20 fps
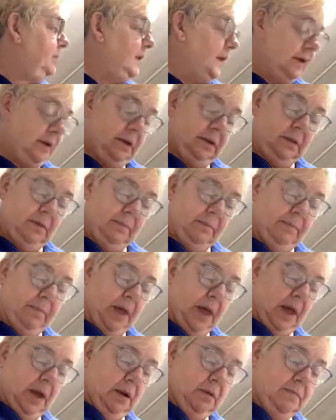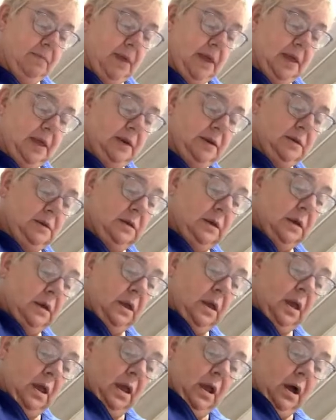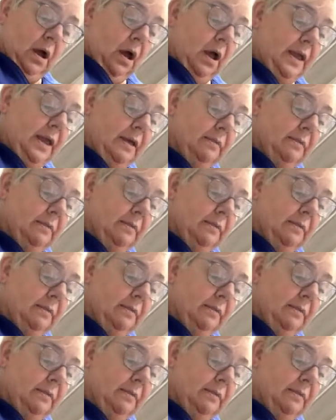Down at the bottom end. I